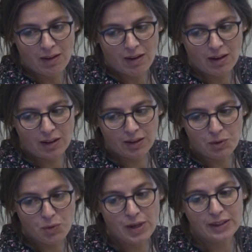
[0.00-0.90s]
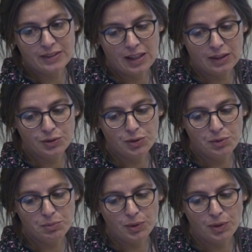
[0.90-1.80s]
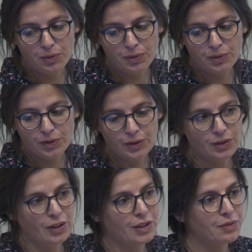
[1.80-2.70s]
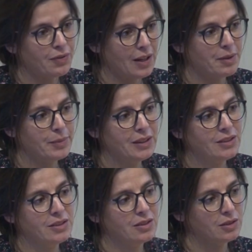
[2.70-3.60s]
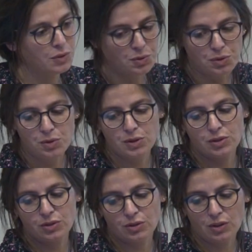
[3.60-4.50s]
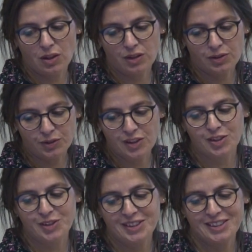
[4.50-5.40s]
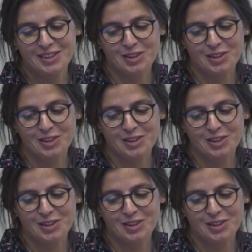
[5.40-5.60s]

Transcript: And we are trying to involve not only the farmers, cooks, uh, nutritionists,